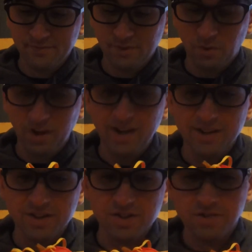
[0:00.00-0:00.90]
weight
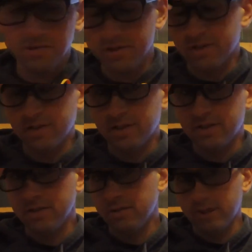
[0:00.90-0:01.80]
of the shoe, it's
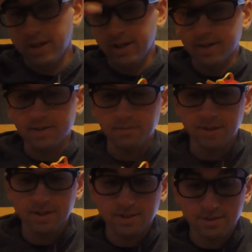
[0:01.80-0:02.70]
so light. It's
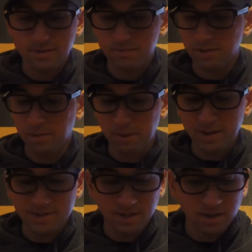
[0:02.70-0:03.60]

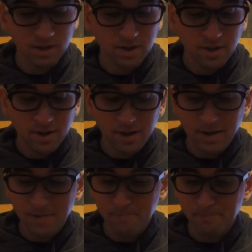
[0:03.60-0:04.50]
amazing.
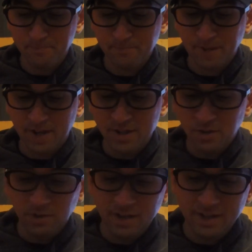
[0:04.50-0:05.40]
I
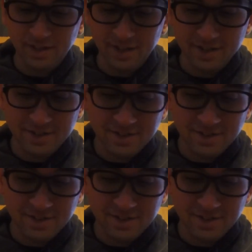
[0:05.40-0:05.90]
don't like the laces.